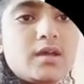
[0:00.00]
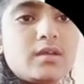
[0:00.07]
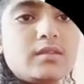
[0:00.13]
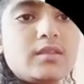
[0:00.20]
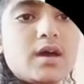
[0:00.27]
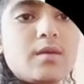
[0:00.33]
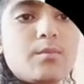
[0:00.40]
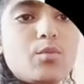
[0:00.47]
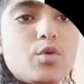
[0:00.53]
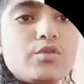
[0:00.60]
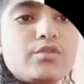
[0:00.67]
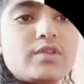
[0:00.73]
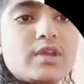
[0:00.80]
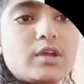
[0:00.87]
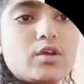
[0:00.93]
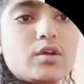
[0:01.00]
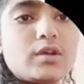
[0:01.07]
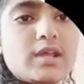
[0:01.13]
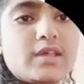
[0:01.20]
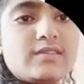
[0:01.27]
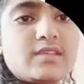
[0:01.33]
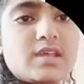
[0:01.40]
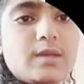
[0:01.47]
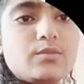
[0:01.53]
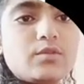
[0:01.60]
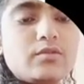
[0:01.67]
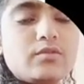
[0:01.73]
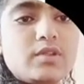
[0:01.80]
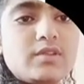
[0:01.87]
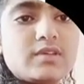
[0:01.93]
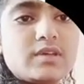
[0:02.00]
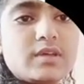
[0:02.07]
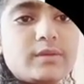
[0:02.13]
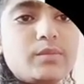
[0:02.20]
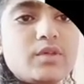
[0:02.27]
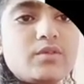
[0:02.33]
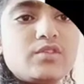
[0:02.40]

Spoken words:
The most recognized types of descriptive